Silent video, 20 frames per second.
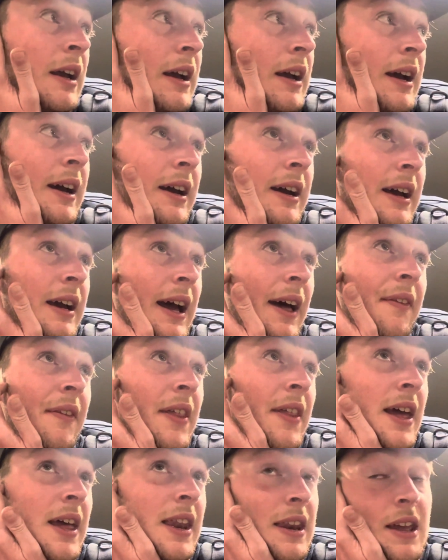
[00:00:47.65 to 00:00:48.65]
And
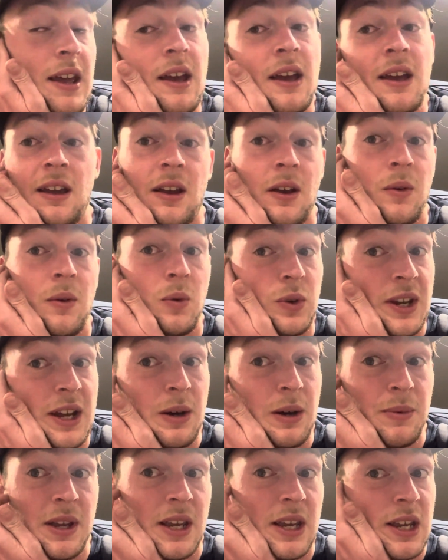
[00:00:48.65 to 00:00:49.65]
then we'll now
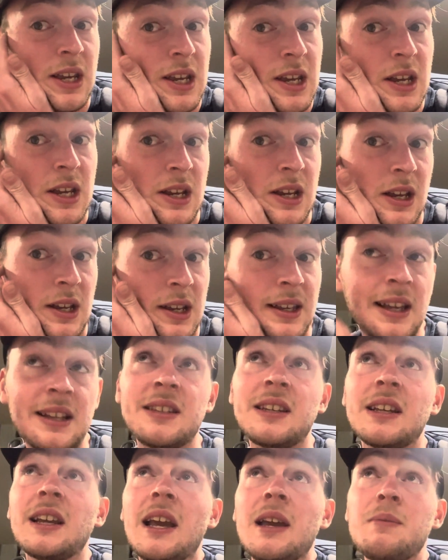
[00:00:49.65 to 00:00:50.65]
be
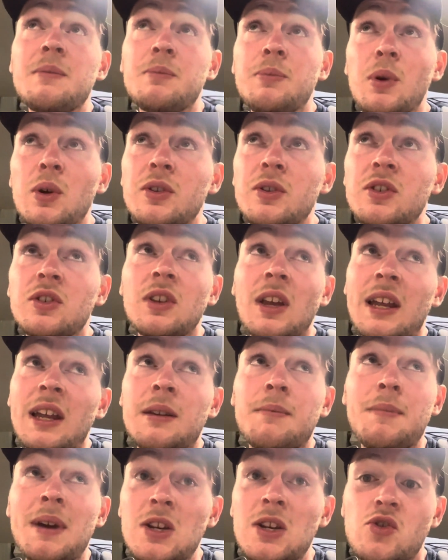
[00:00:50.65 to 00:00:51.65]
getting a bus and a
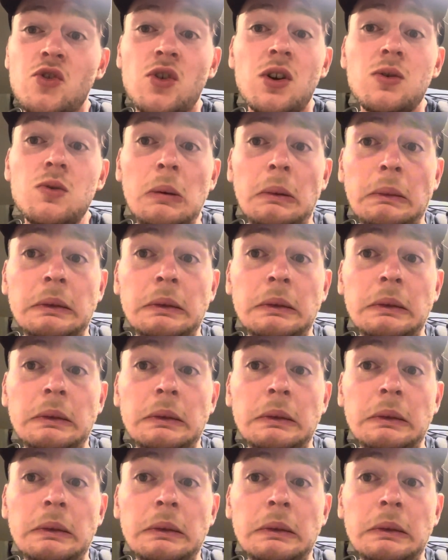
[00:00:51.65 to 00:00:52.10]
metro,